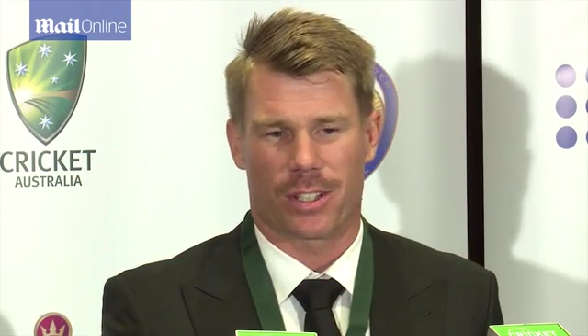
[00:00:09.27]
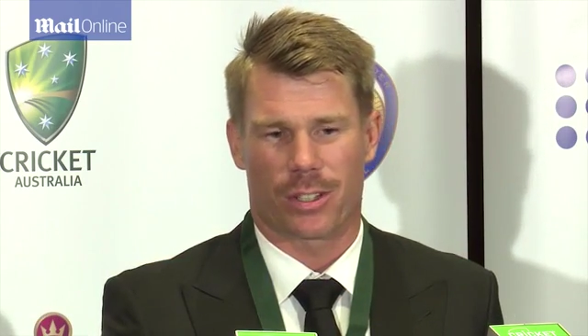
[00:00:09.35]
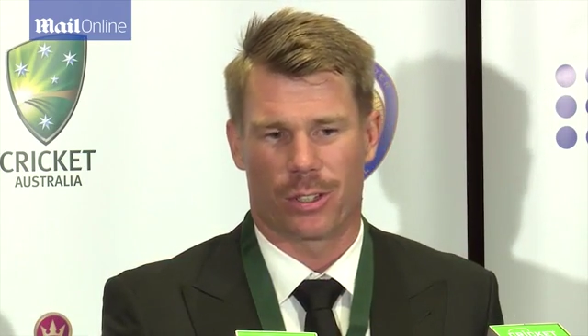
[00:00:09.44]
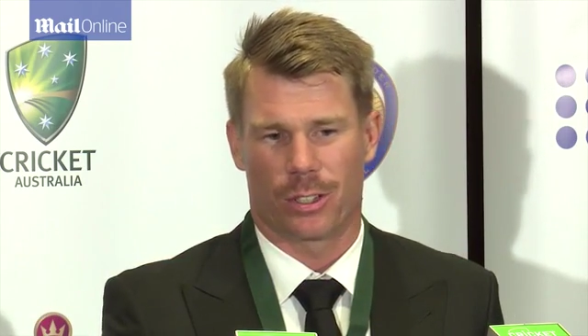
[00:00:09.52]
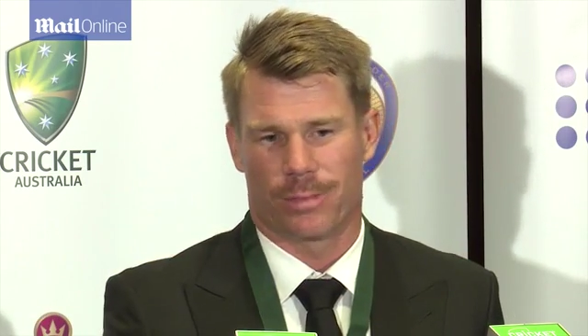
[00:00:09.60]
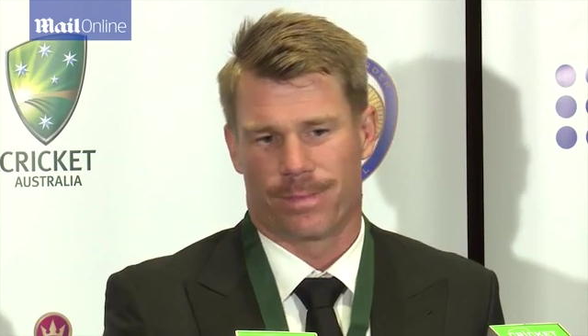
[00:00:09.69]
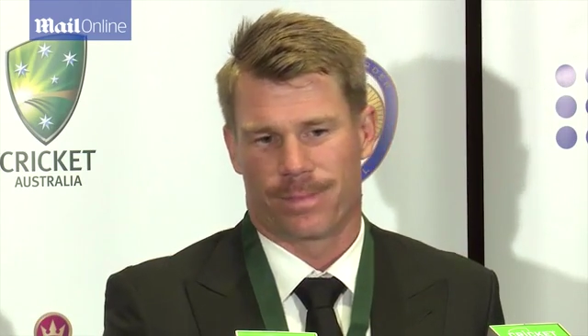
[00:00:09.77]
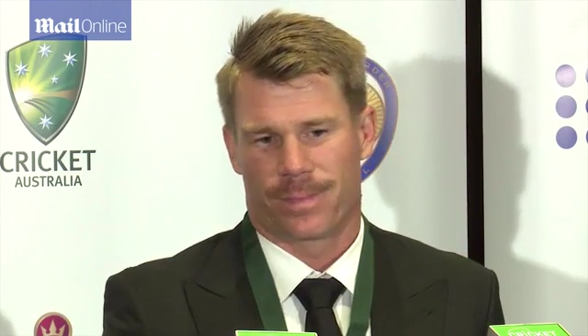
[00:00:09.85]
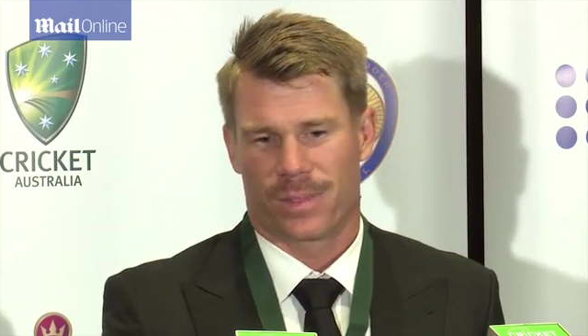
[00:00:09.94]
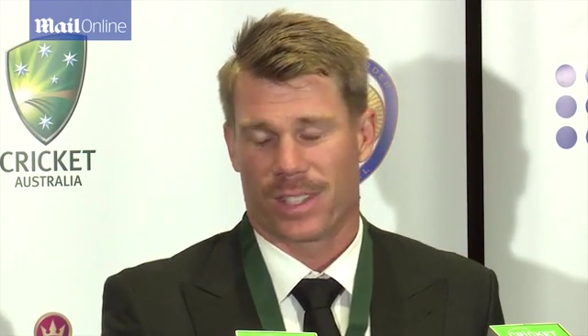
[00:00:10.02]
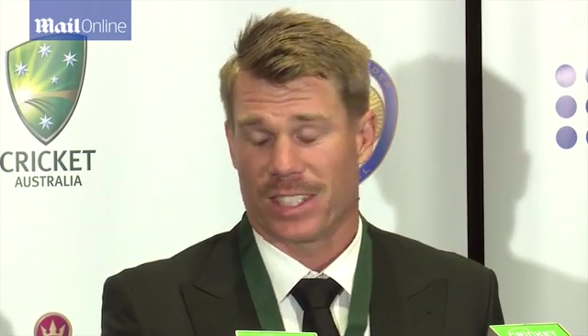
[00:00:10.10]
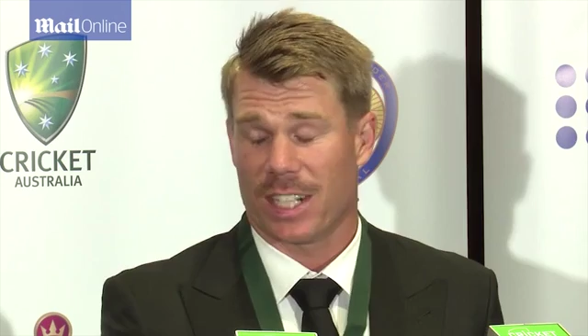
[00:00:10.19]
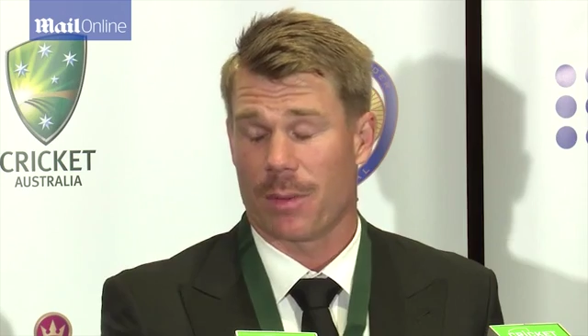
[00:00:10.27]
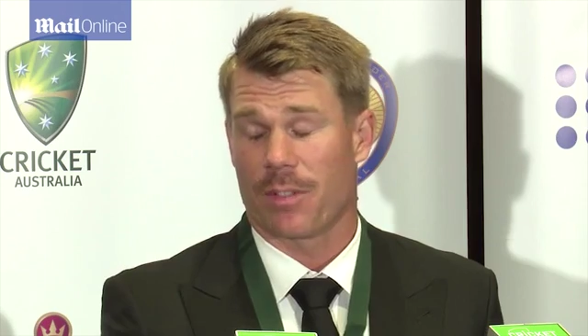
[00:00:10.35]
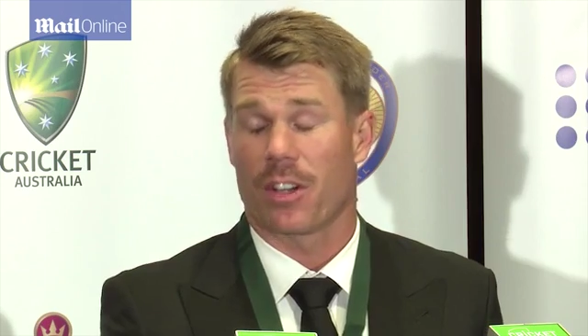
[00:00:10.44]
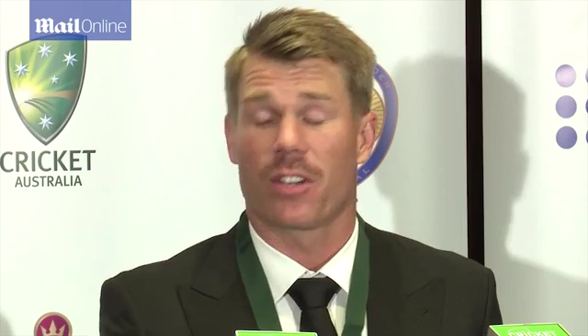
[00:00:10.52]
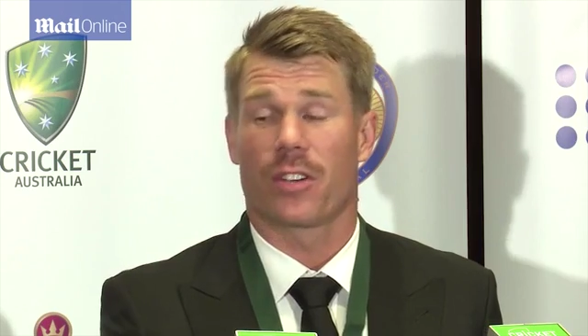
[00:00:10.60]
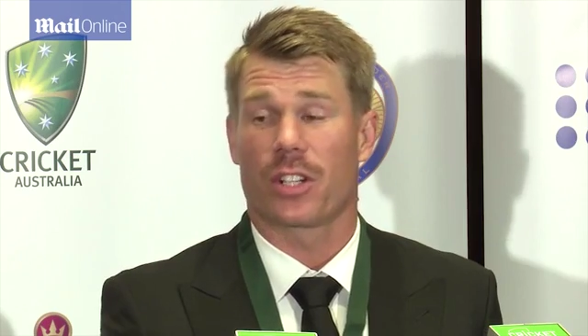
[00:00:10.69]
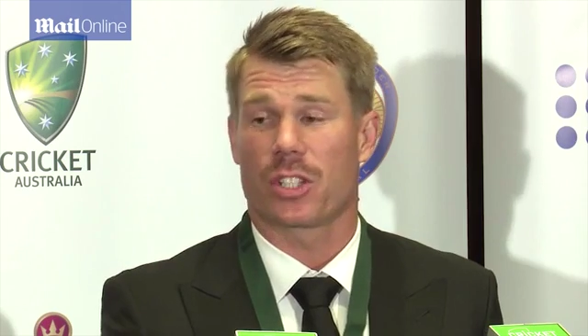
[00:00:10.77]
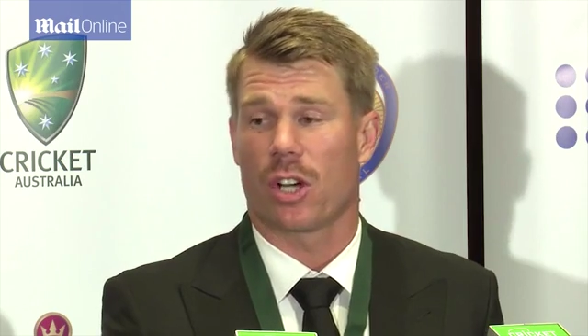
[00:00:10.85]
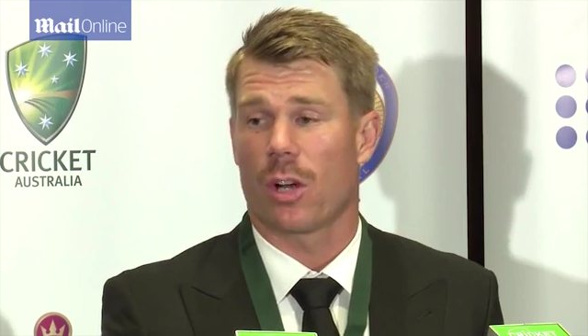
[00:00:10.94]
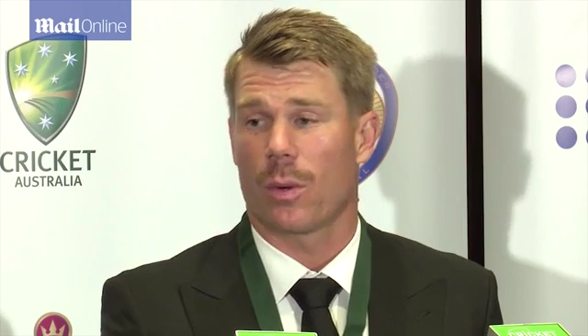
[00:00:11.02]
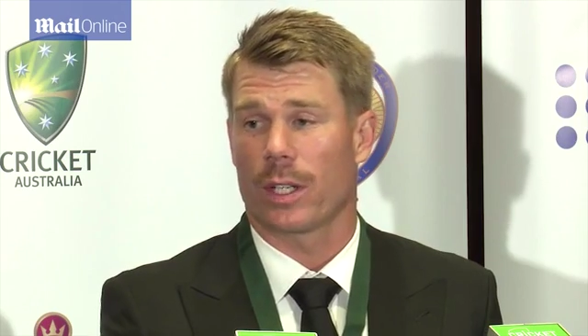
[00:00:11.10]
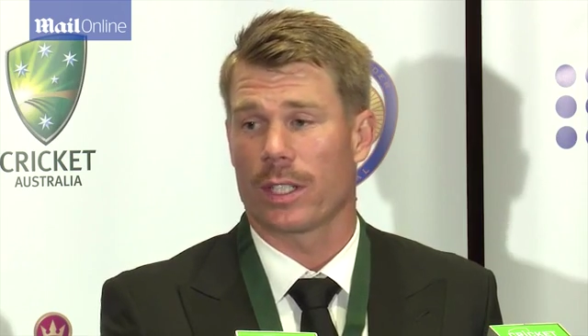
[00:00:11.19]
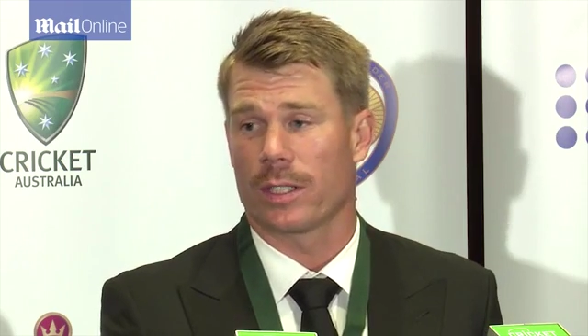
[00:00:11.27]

I thought it's going to be a very, very tight one.